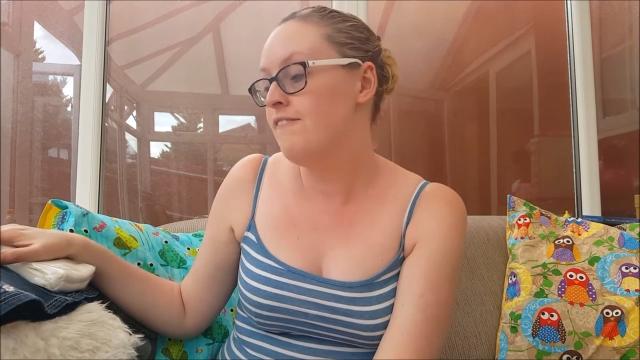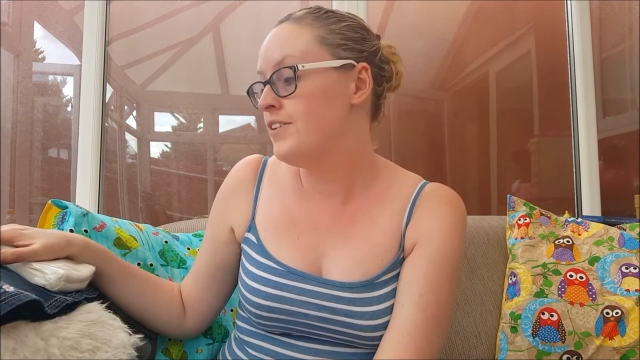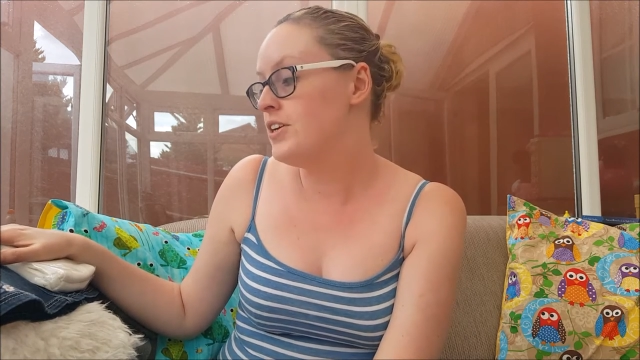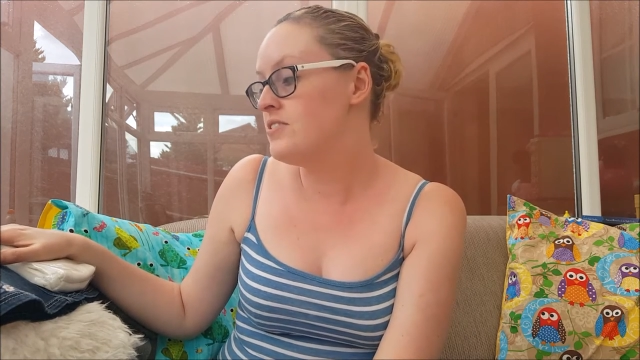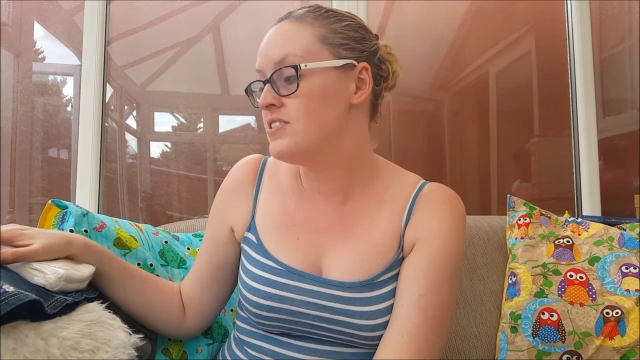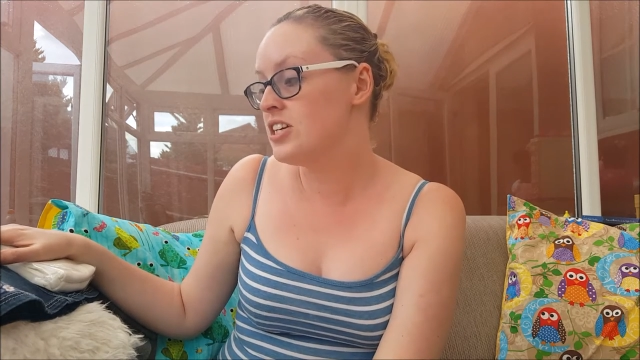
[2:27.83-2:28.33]

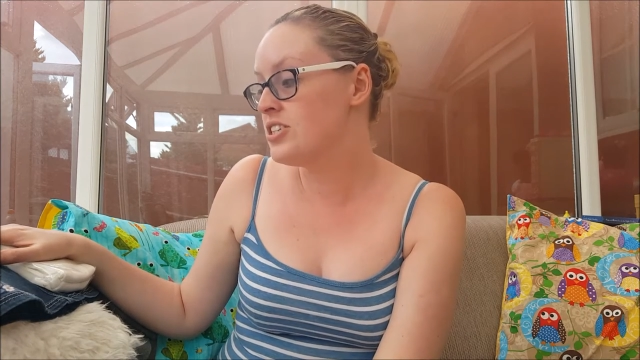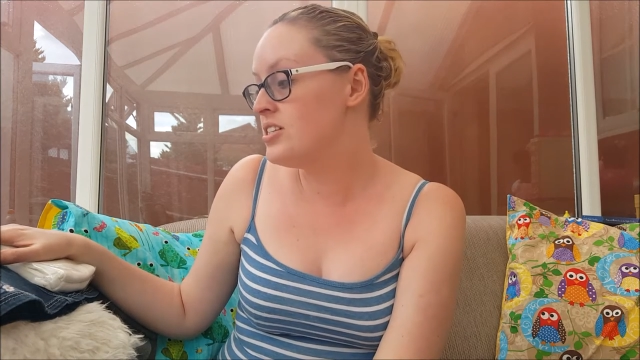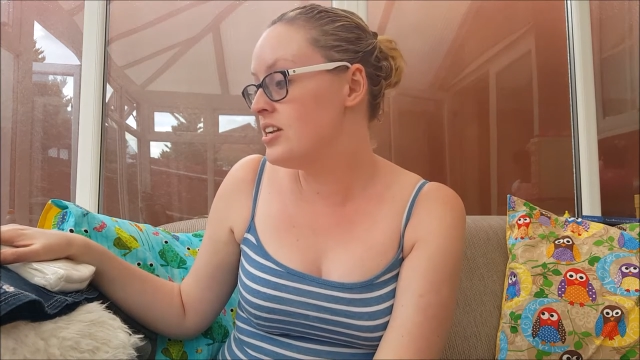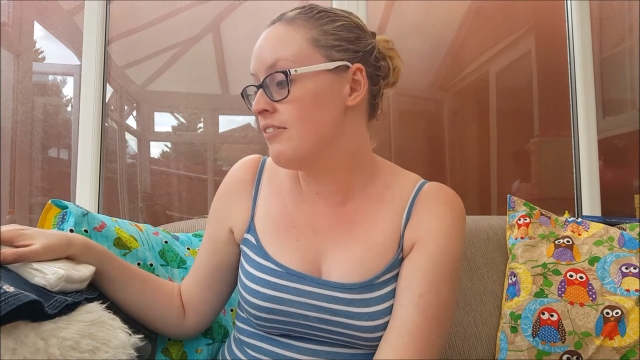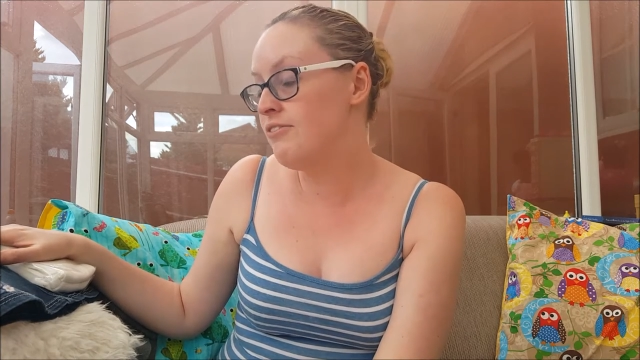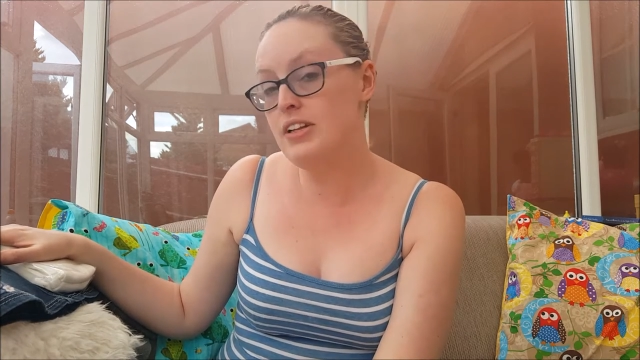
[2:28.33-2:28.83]
but such
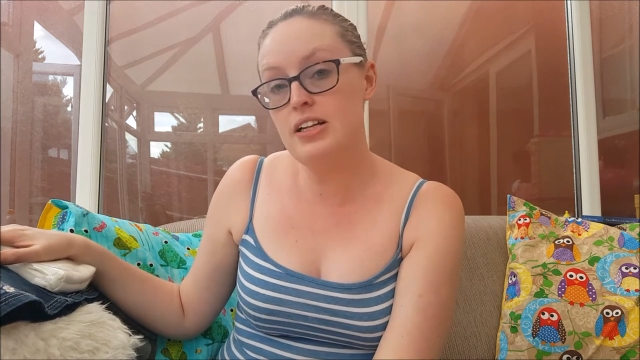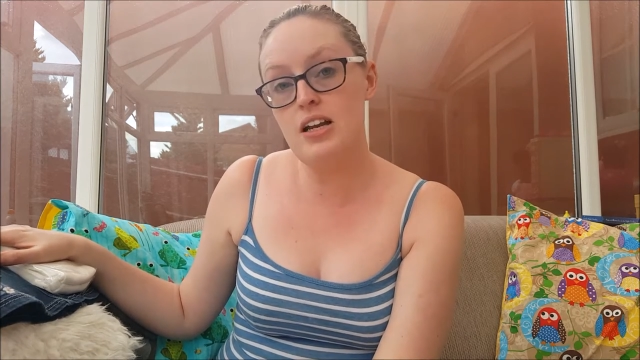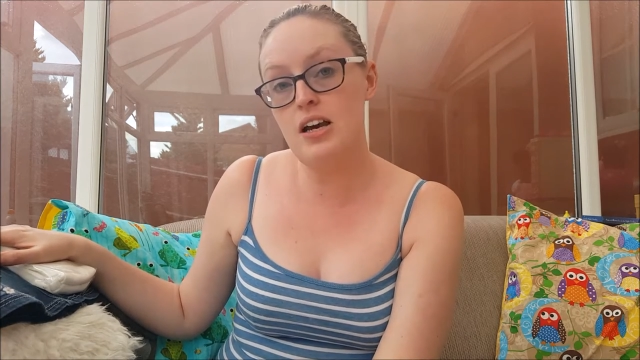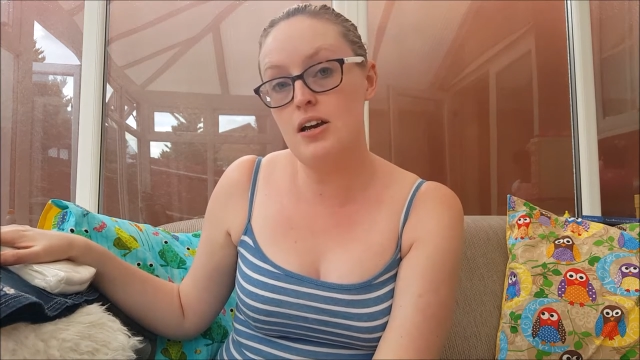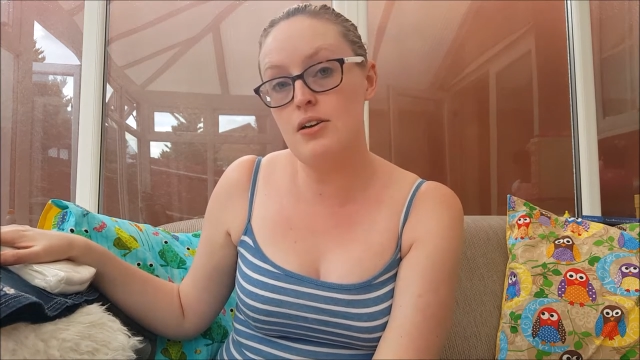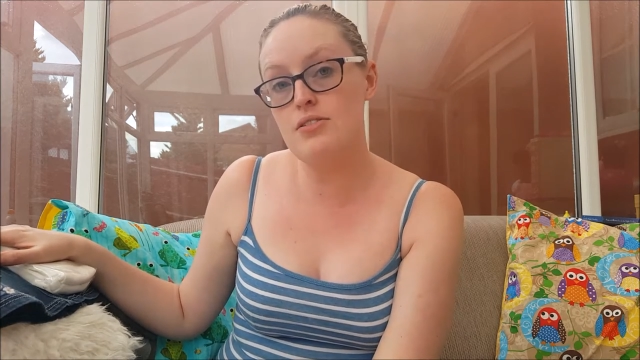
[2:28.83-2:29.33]
lovely
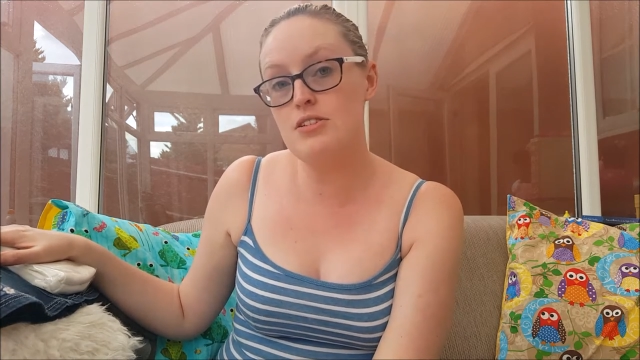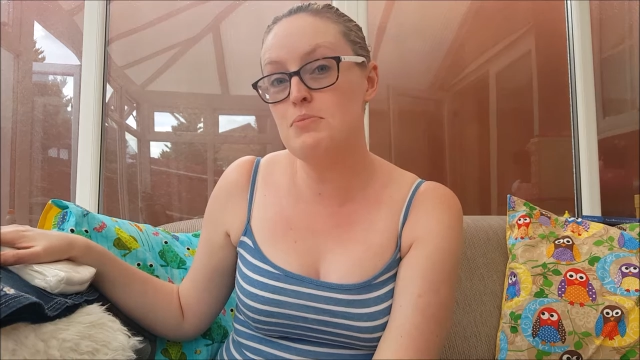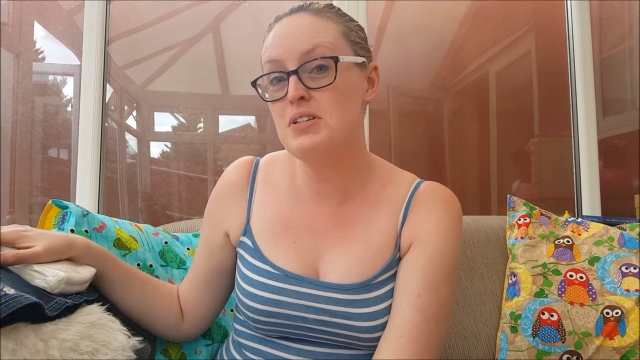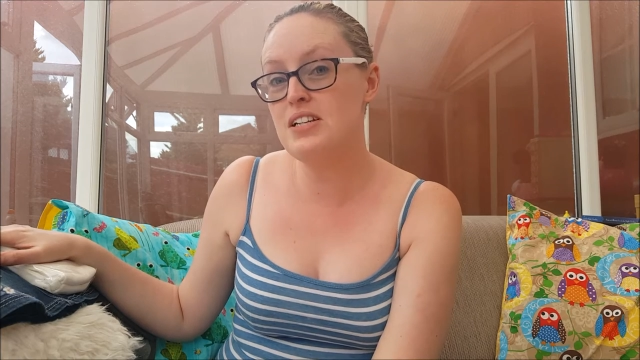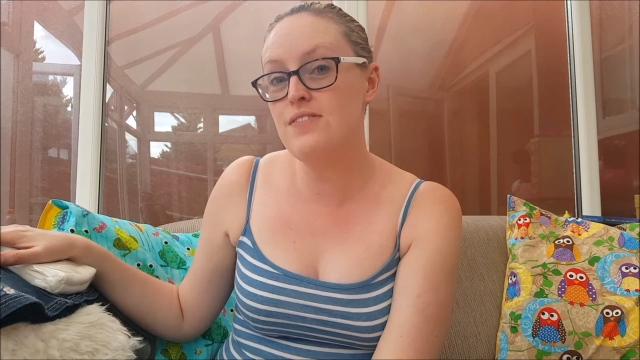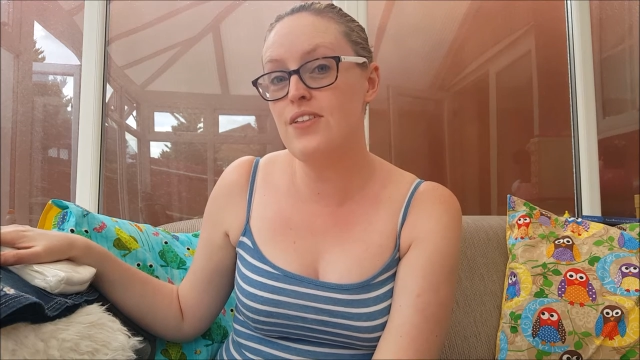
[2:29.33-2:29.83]
clothes,
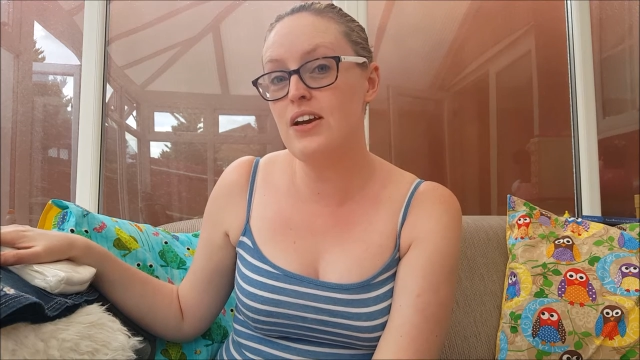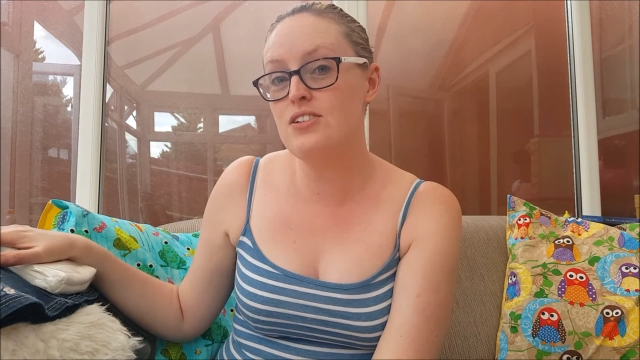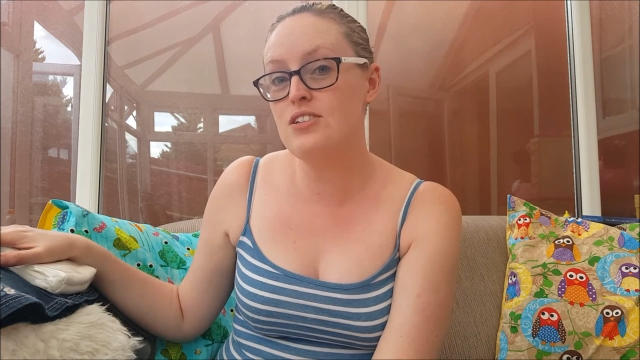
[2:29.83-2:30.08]
especially if they're